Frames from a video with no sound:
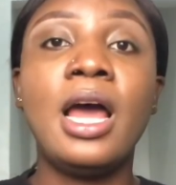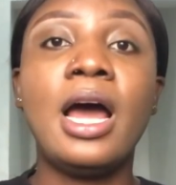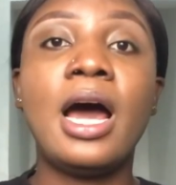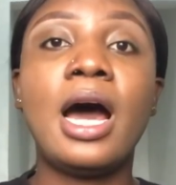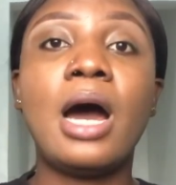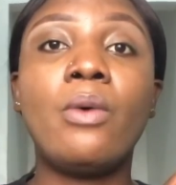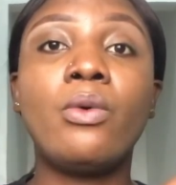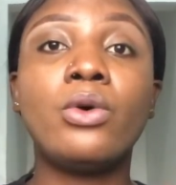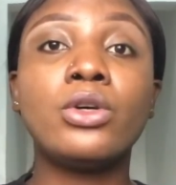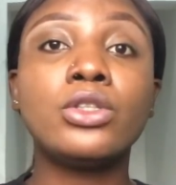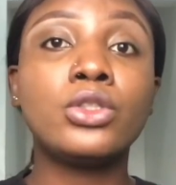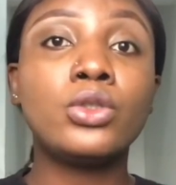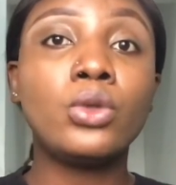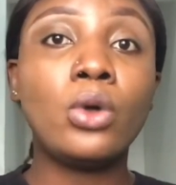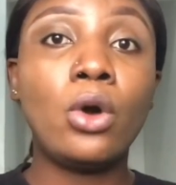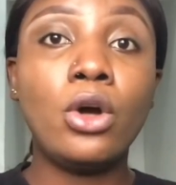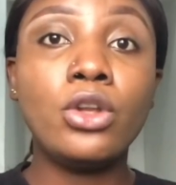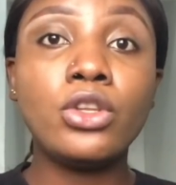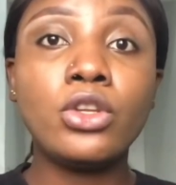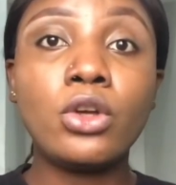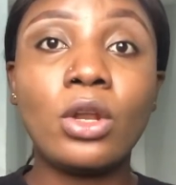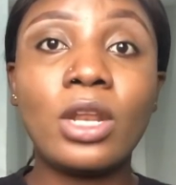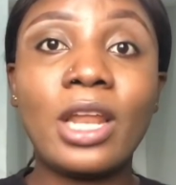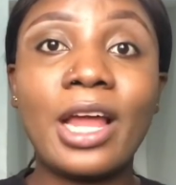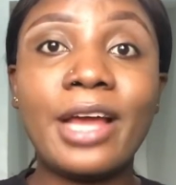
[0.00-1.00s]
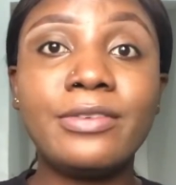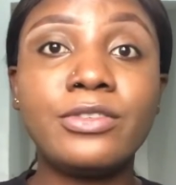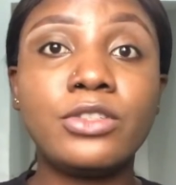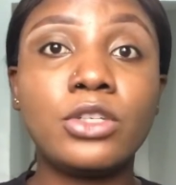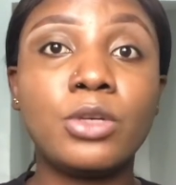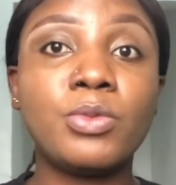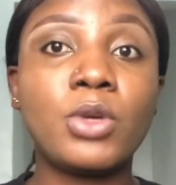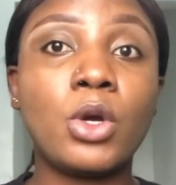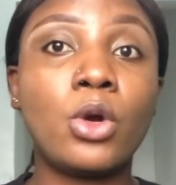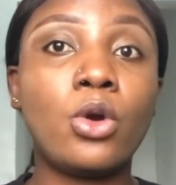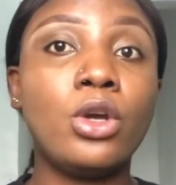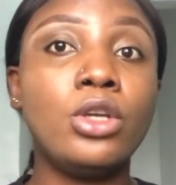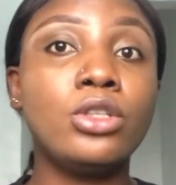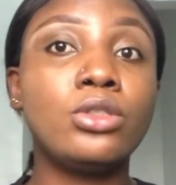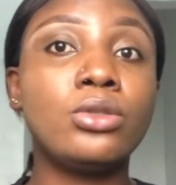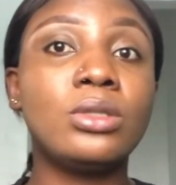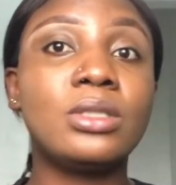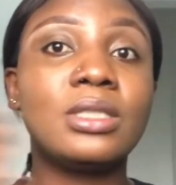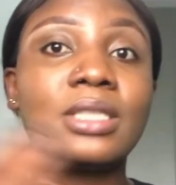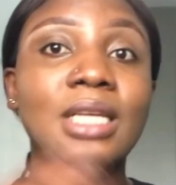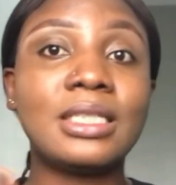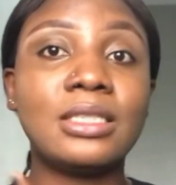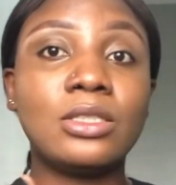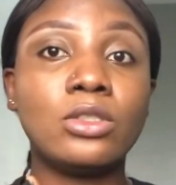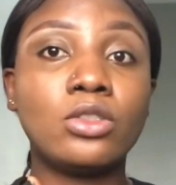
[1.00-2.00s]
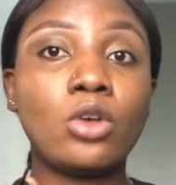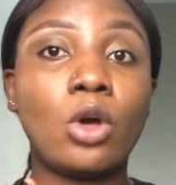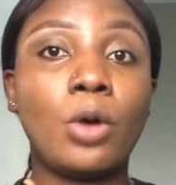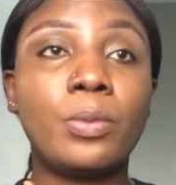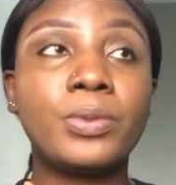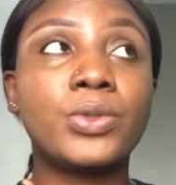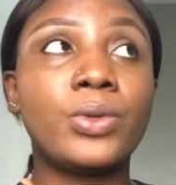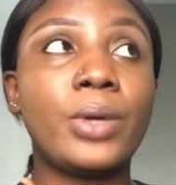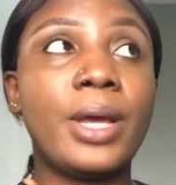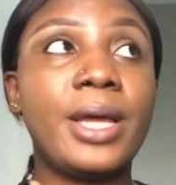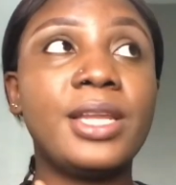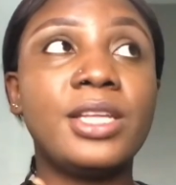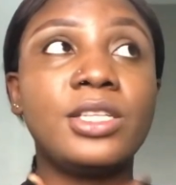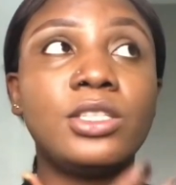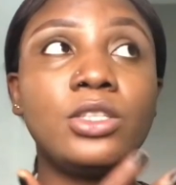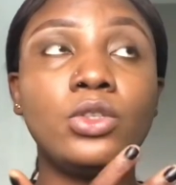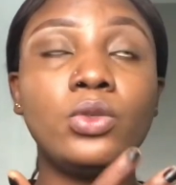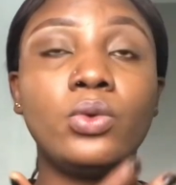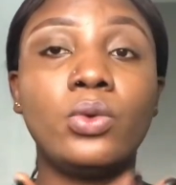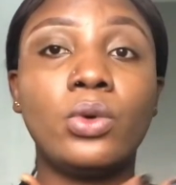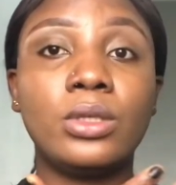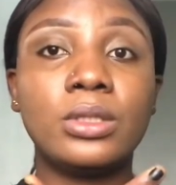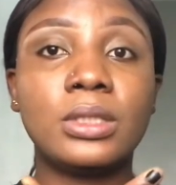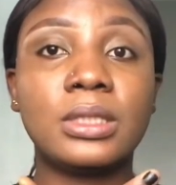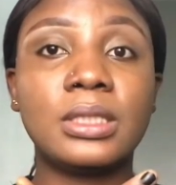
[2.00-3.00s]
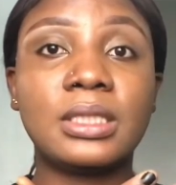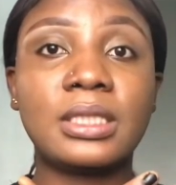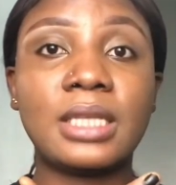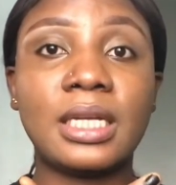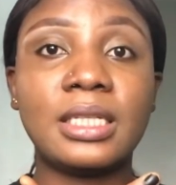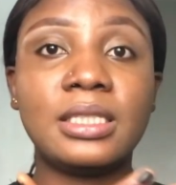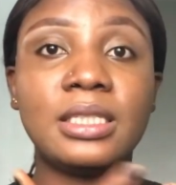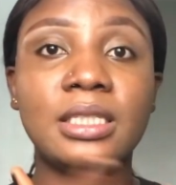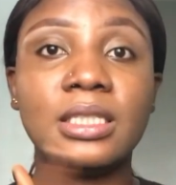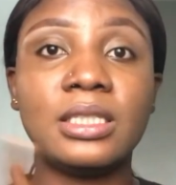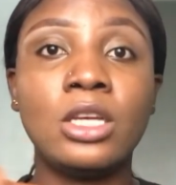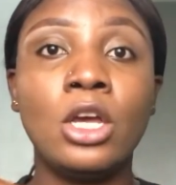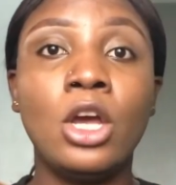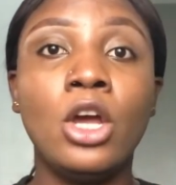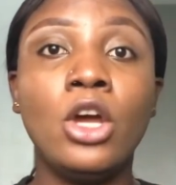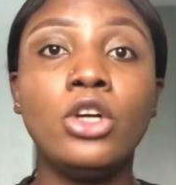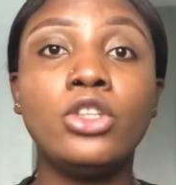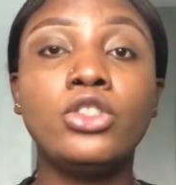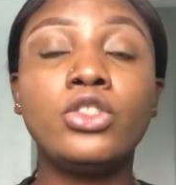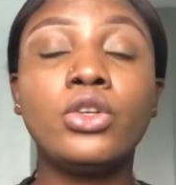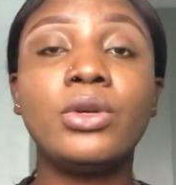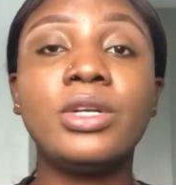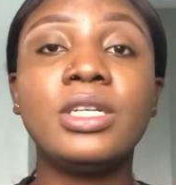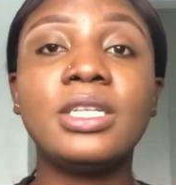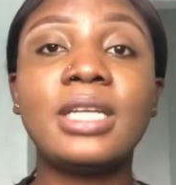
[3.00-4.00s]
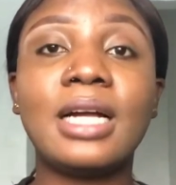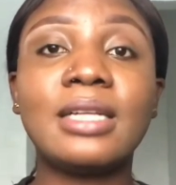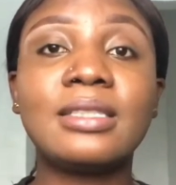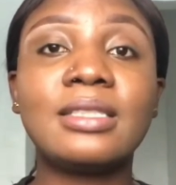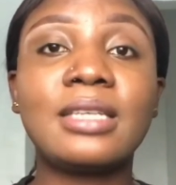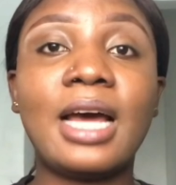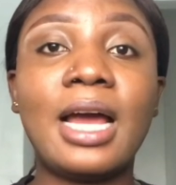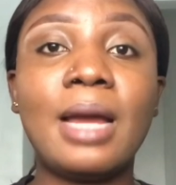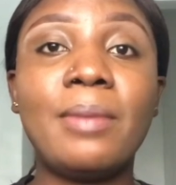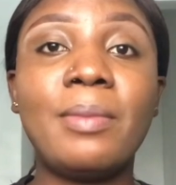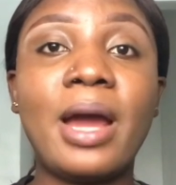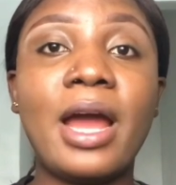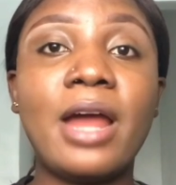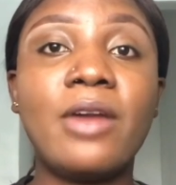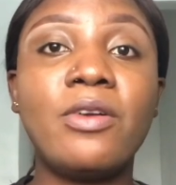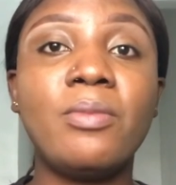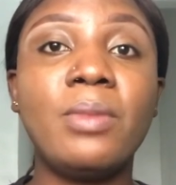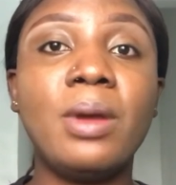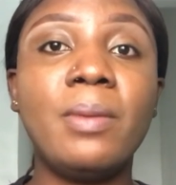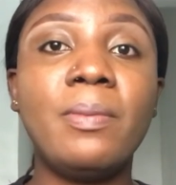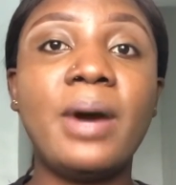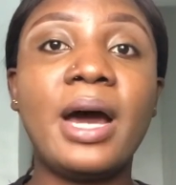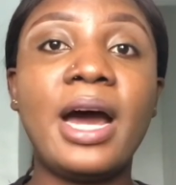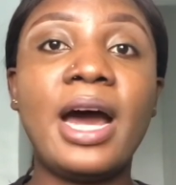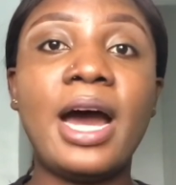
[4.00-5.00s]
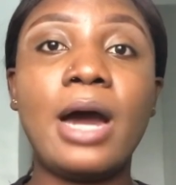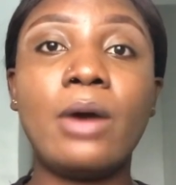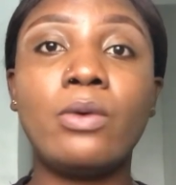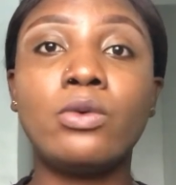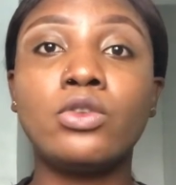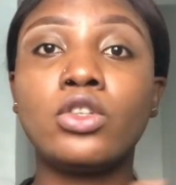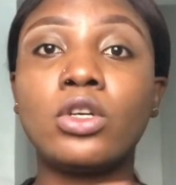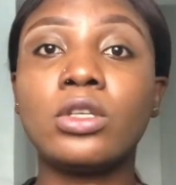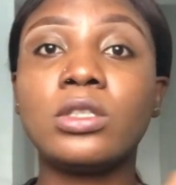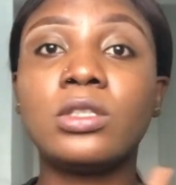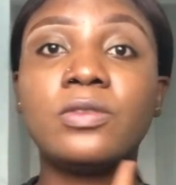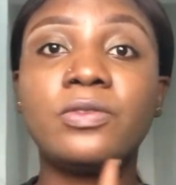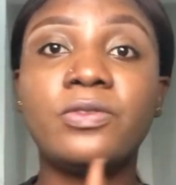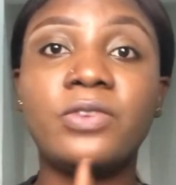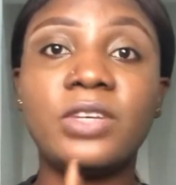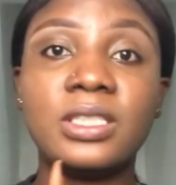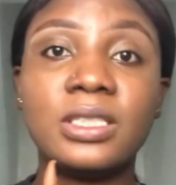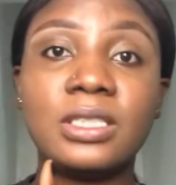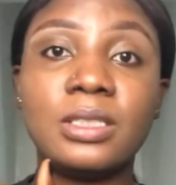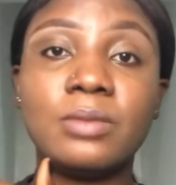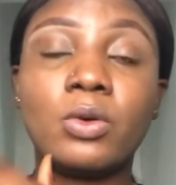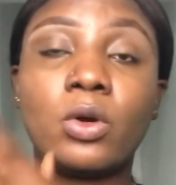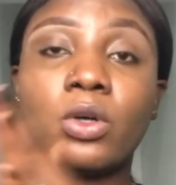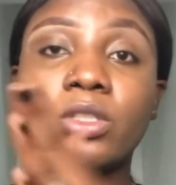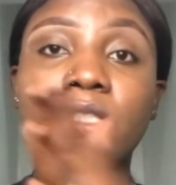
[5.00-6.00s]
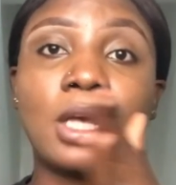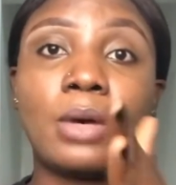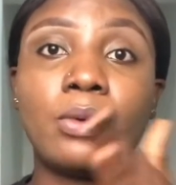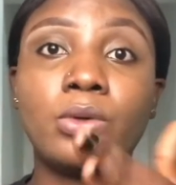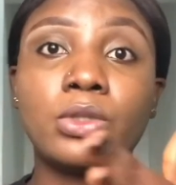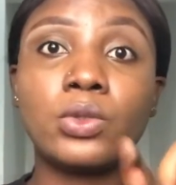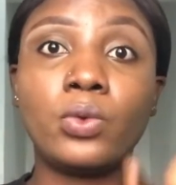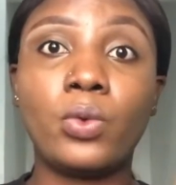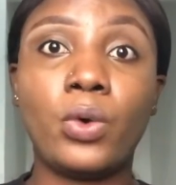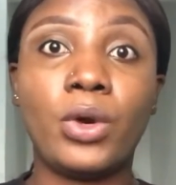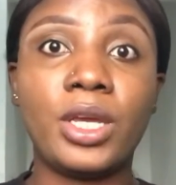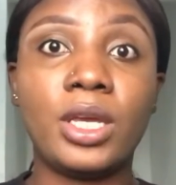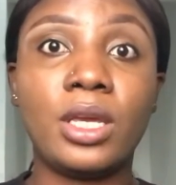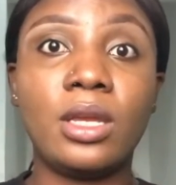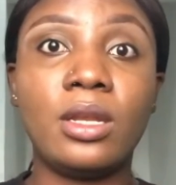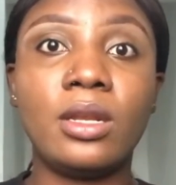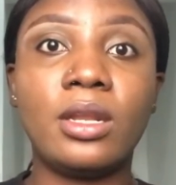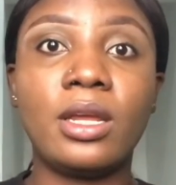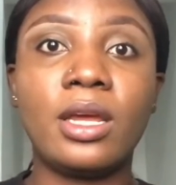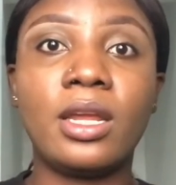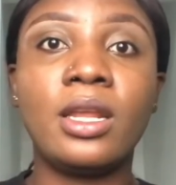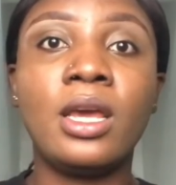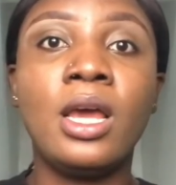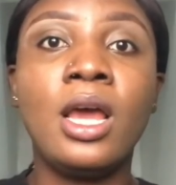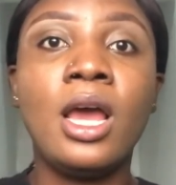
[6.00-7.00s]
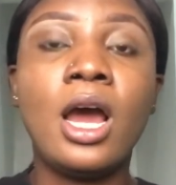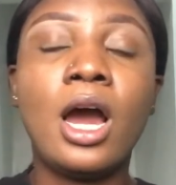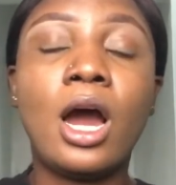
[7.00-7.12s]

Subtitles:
And once you on your live stream, you're going to set it up to anything you want to set it. During that time, I remember I would just face it because I was working then.